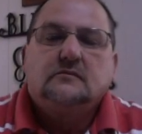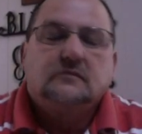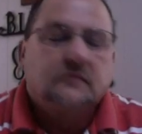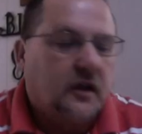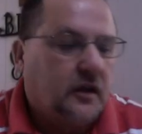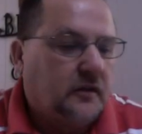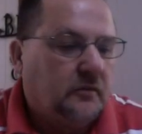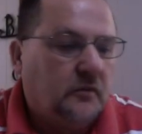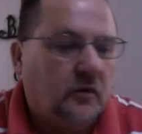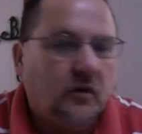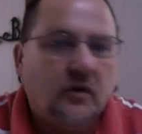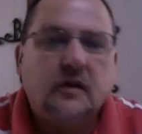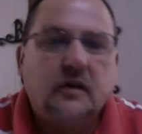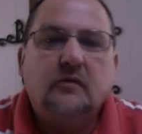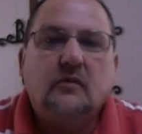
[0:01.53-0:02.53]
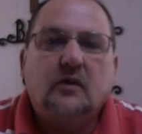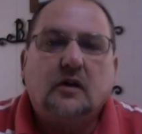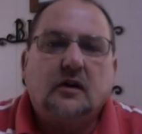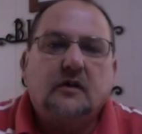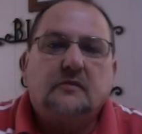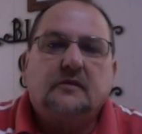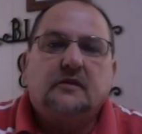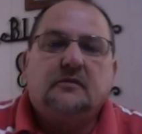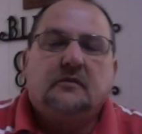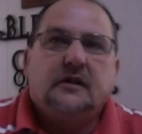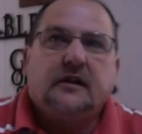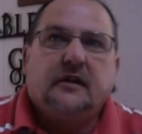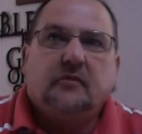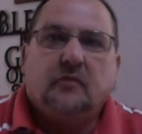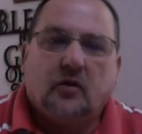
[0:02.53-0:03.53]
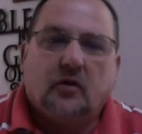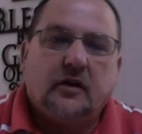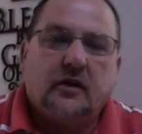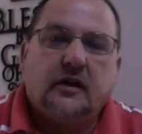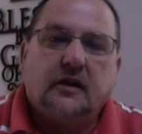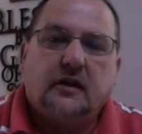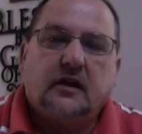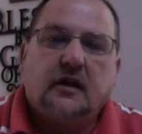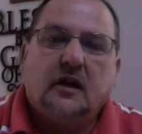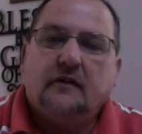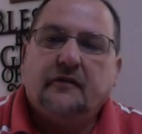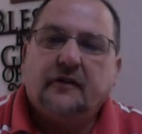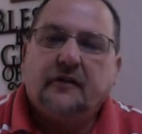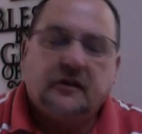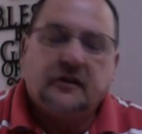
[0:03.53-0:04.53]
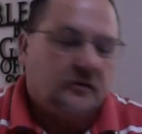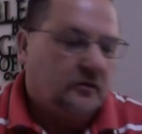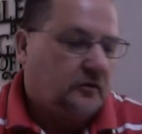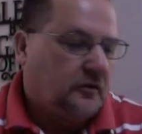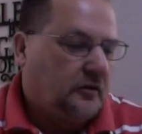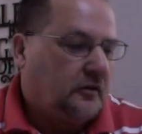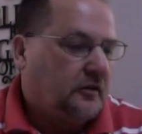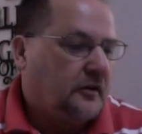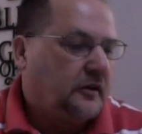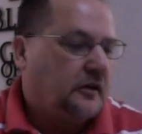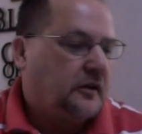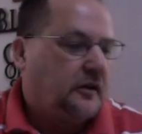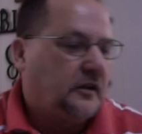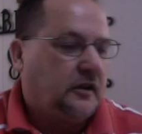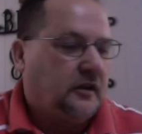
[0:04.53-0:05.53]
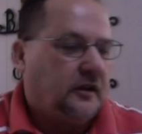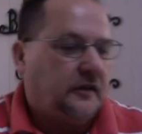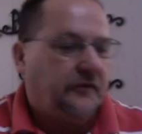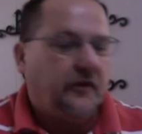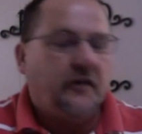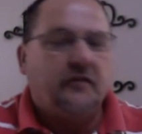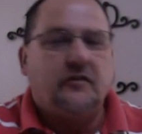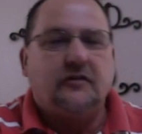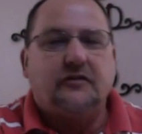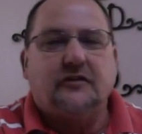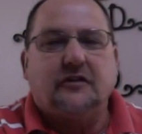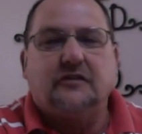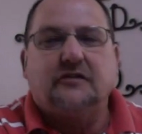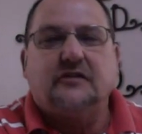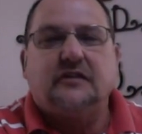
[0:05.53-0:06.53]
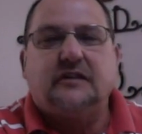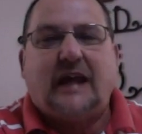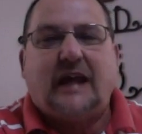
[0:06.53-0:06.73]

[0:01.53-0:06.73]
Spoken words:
Good morning. Welcome to Monday morning and coffee and the Word. And if ever there is a